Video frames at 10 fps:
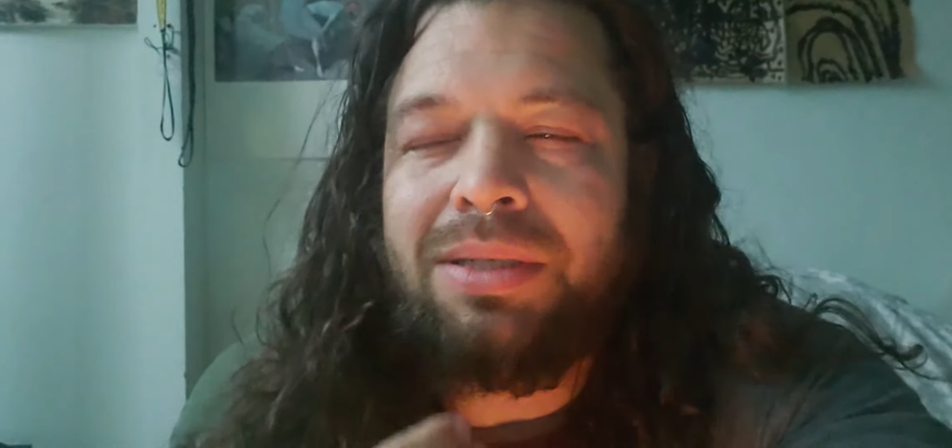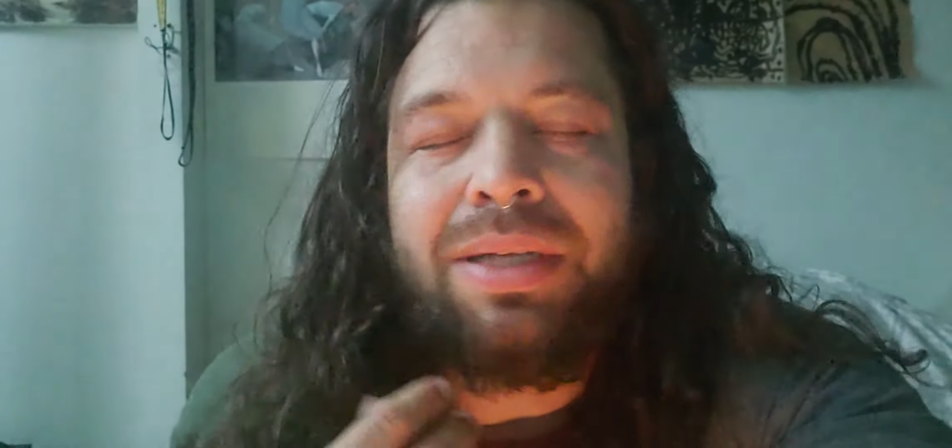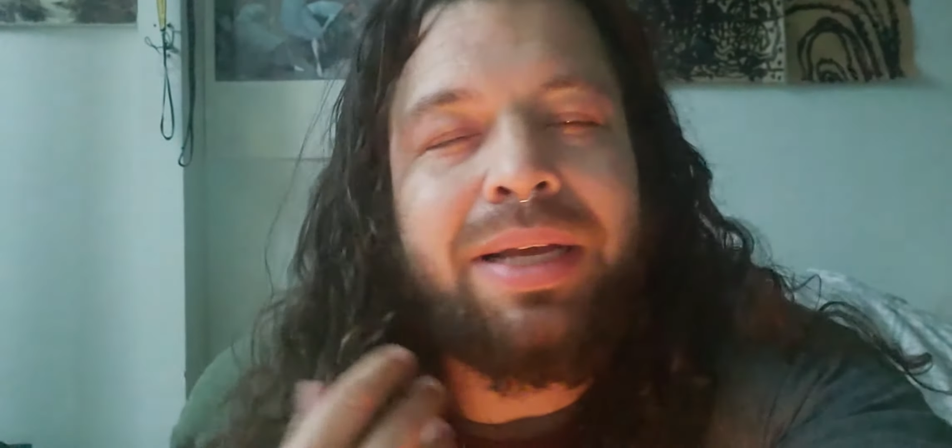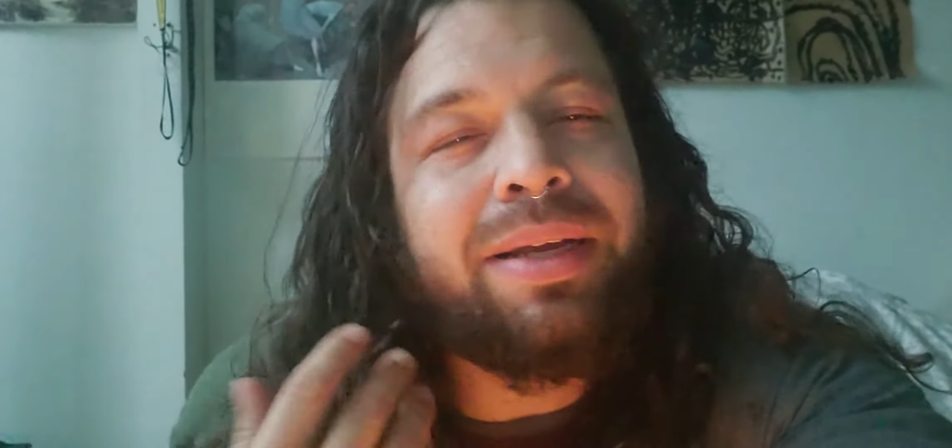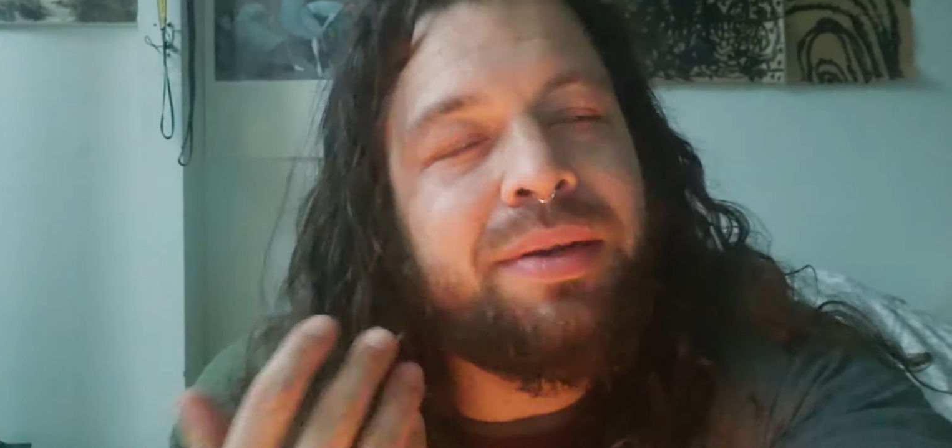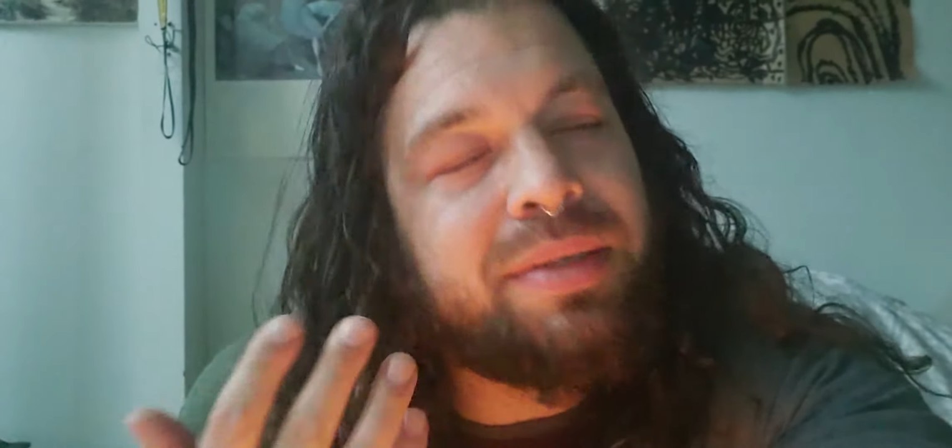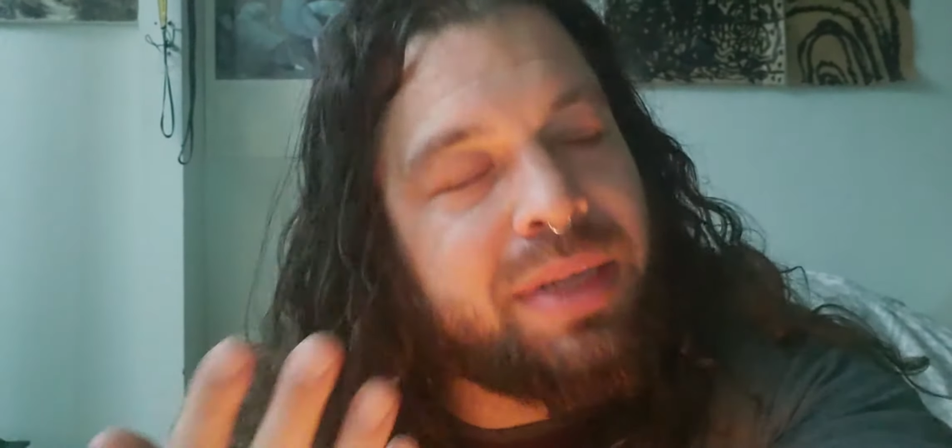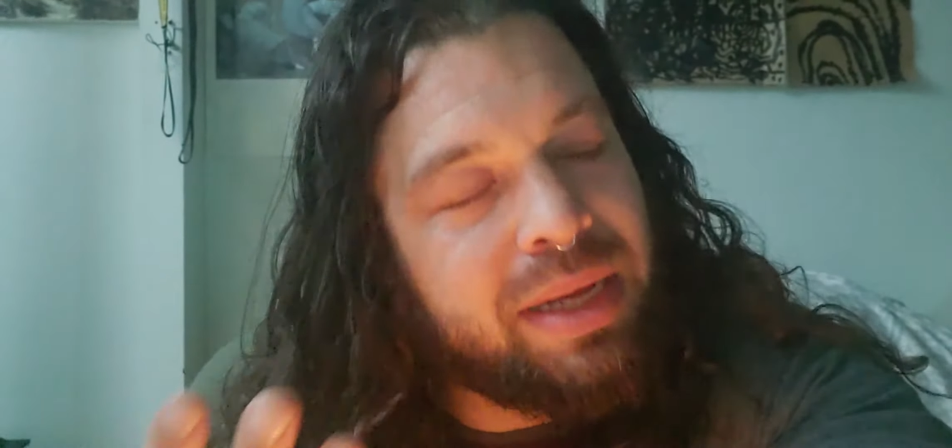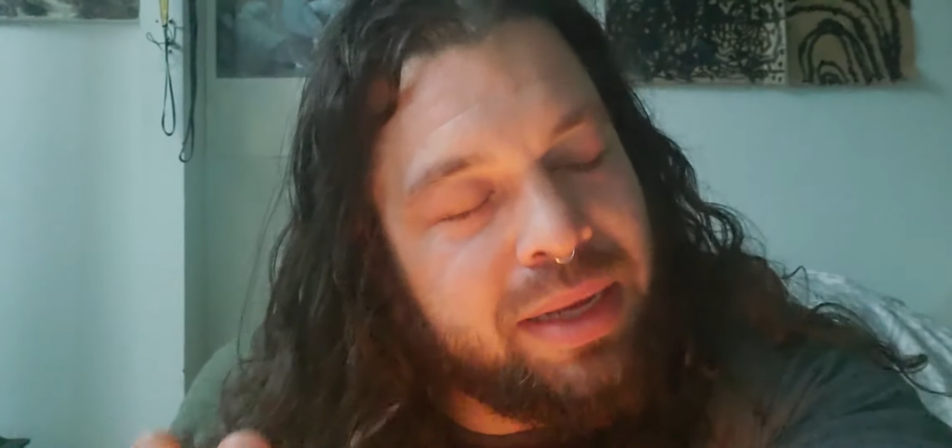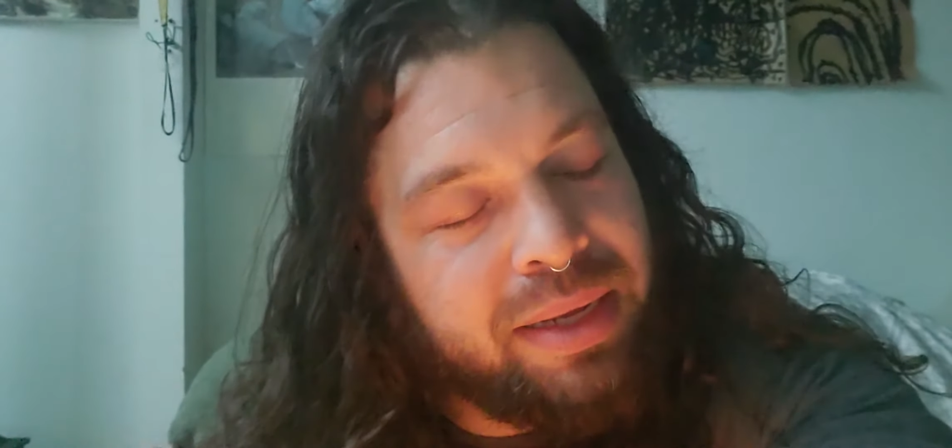Take your
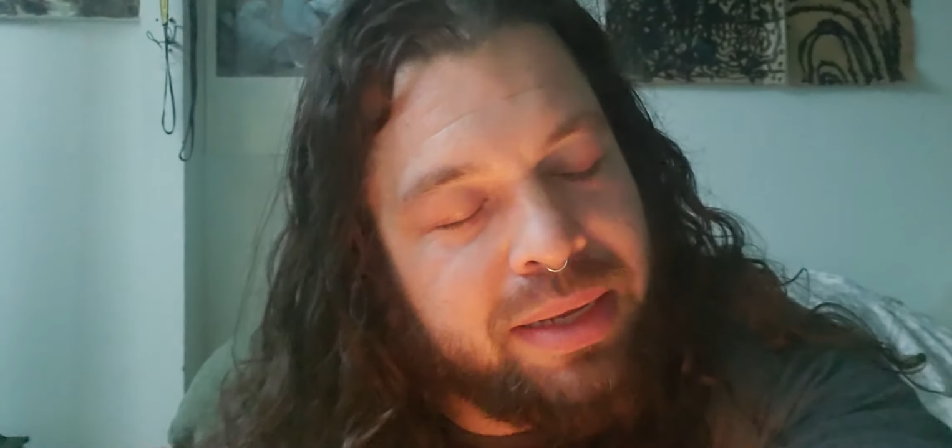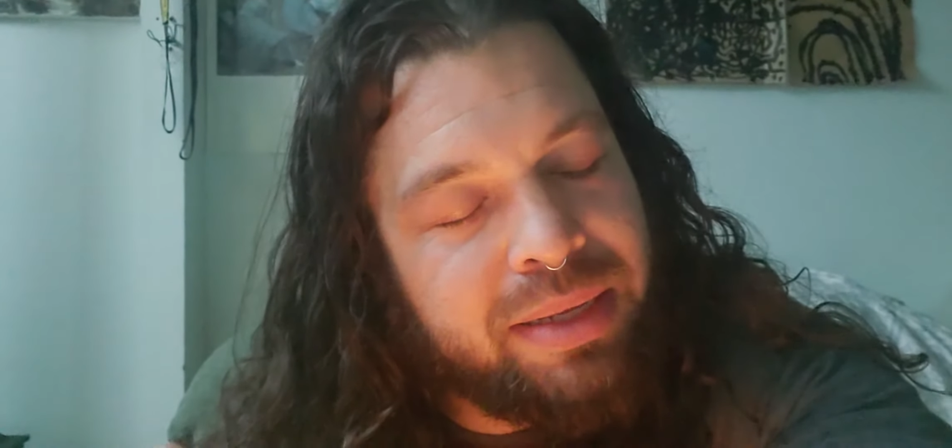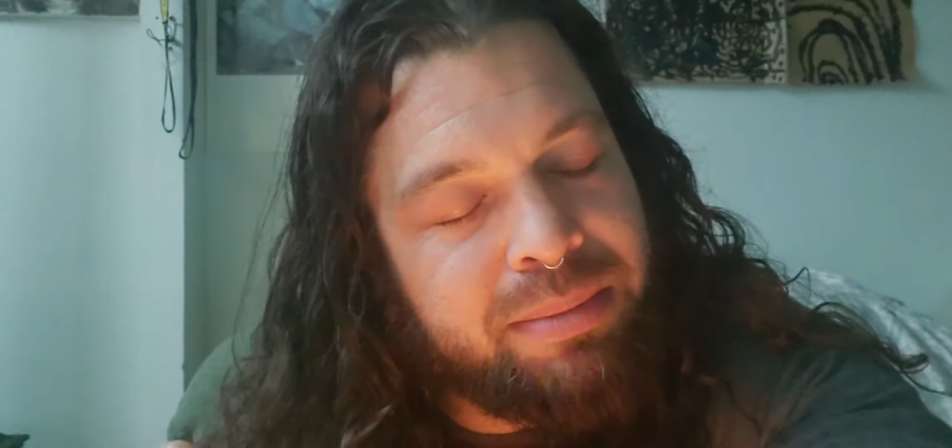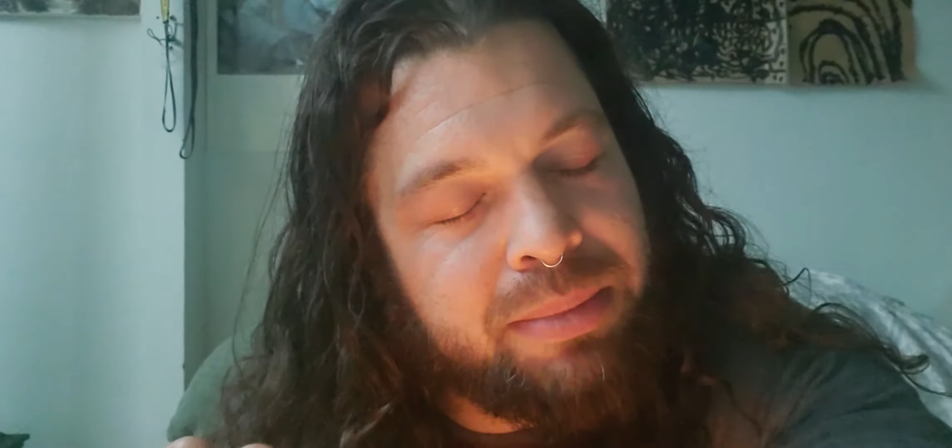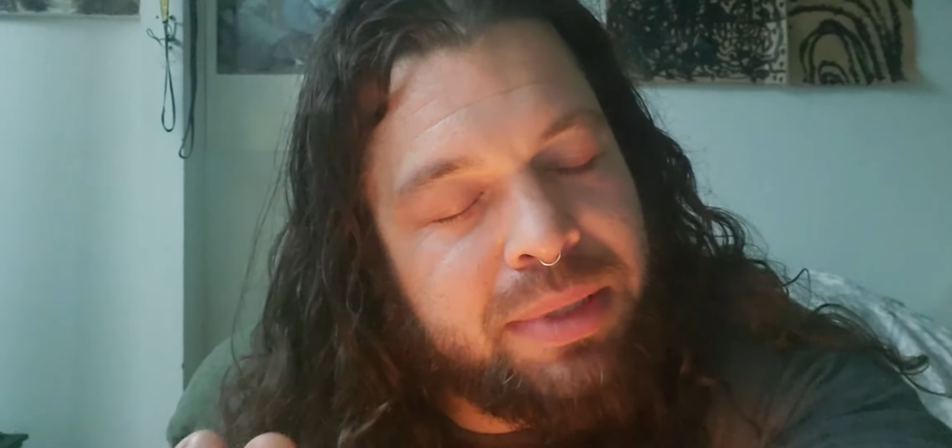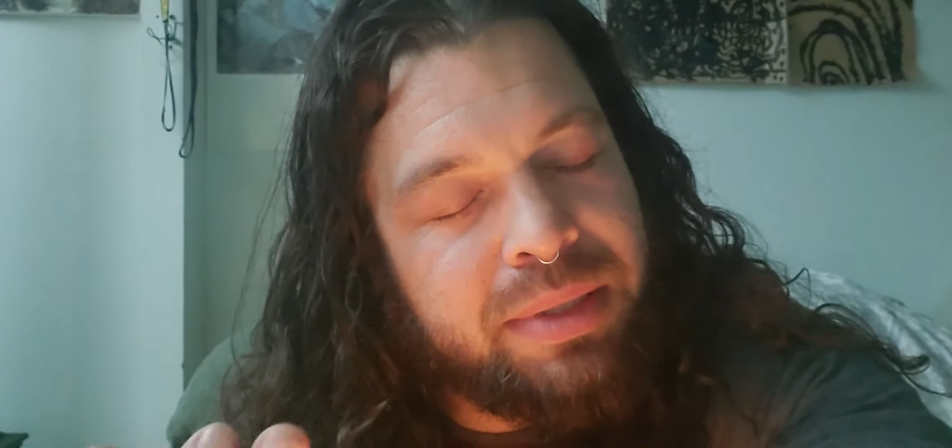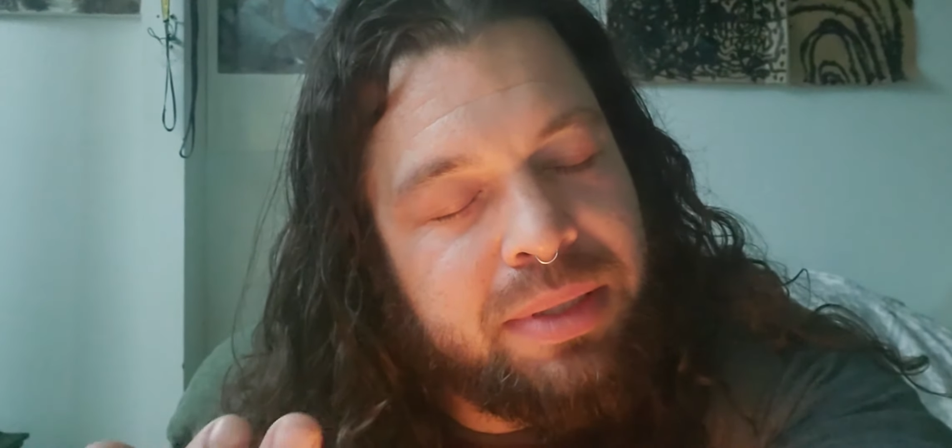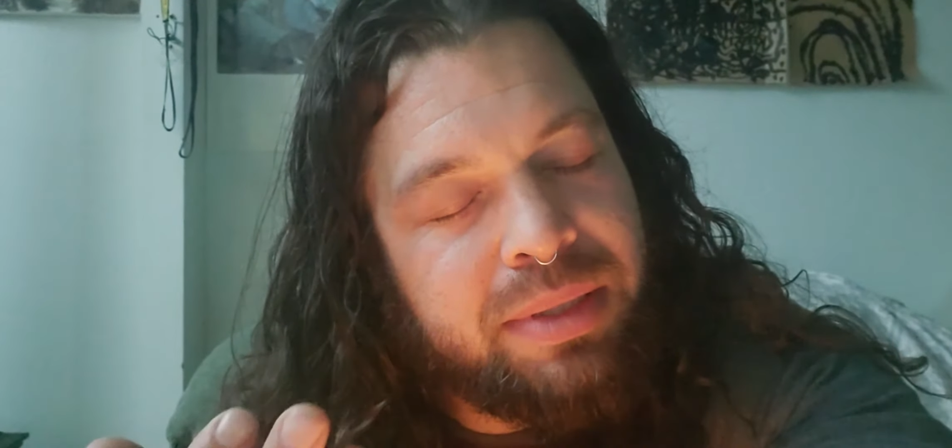time.